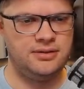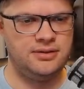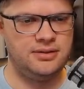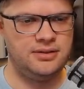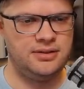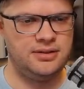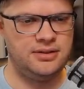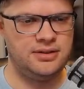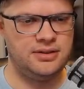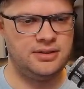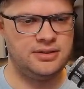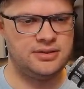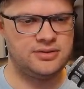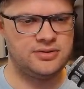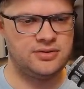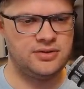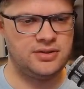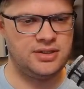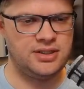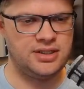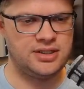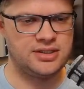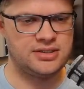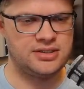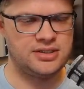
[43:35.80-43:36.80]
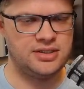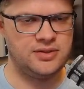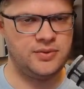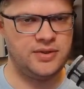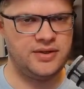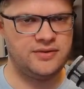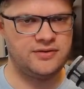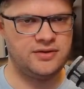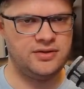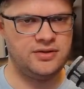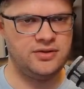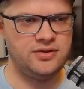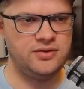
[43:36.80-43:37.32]
And so the next thing we have
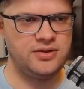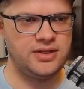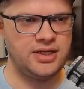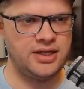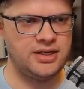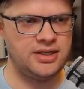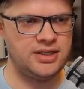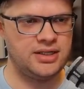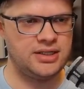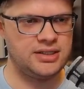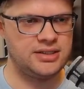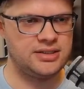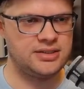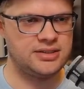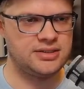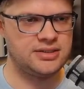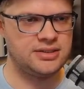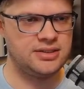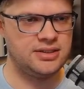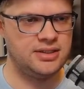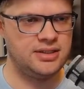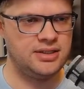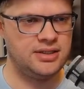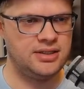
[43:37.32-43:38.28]
to do then is